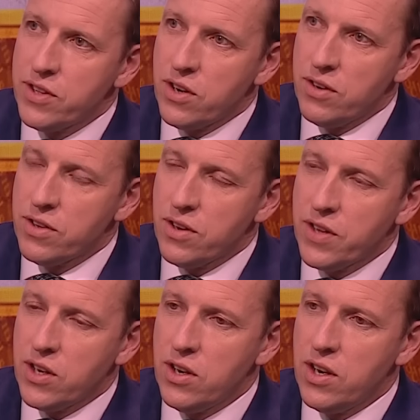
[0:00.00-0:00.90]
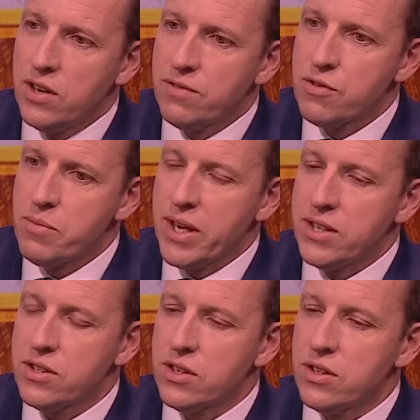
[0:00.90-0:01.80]
that I think I learned from it
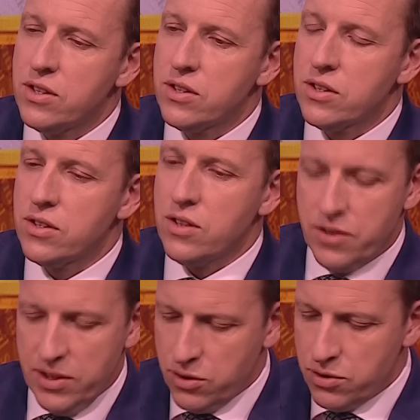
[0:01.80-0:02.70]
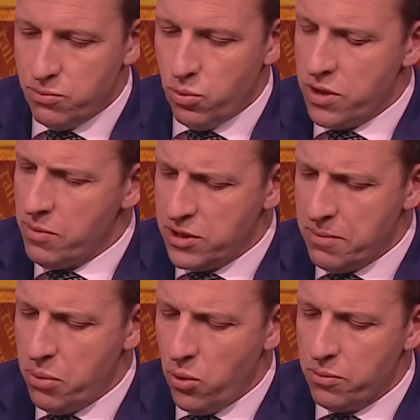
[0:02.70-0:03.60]
is that I think this is one of the most
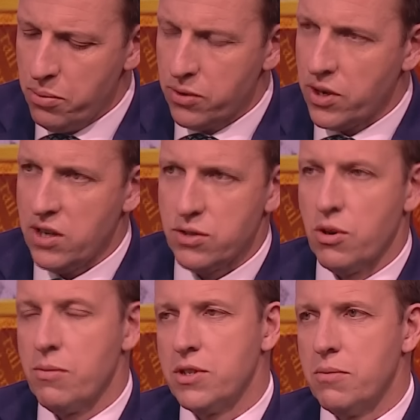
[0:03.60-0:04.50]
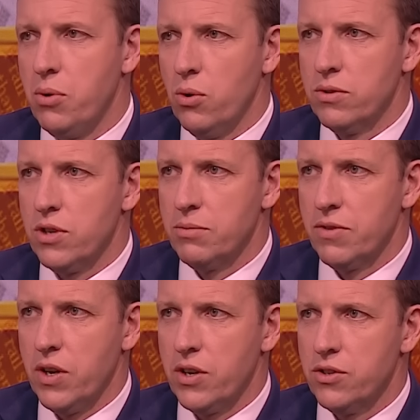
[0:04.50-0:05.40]
important podcasts, one of the most important times I've
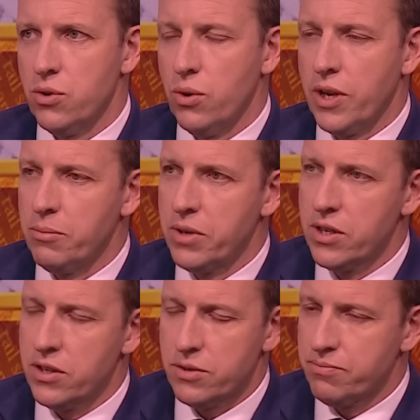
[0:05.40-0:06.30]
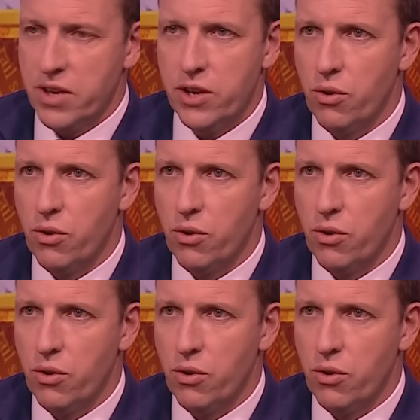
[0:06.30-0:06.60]
heard her talking. Because I'd get your